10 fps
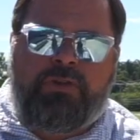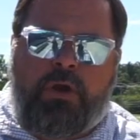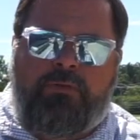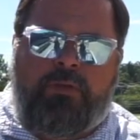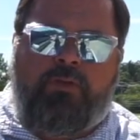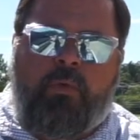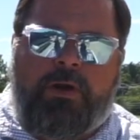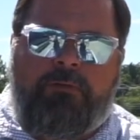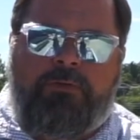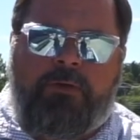over the
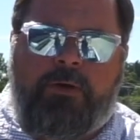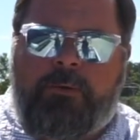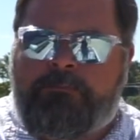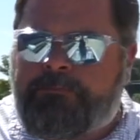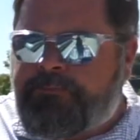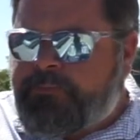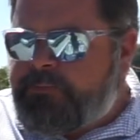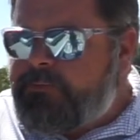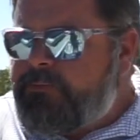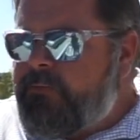20-footer?
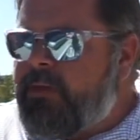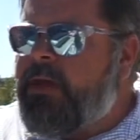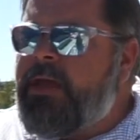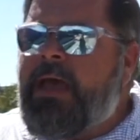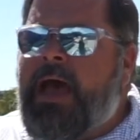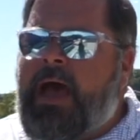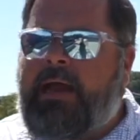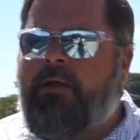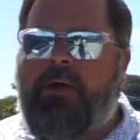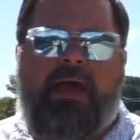I
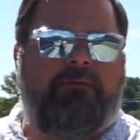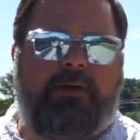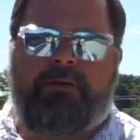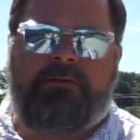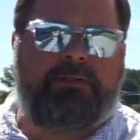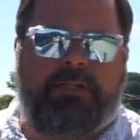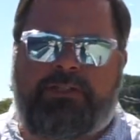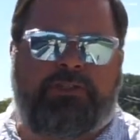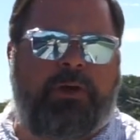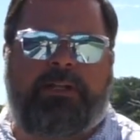don't have a
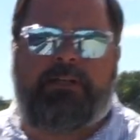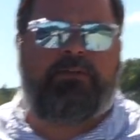constricted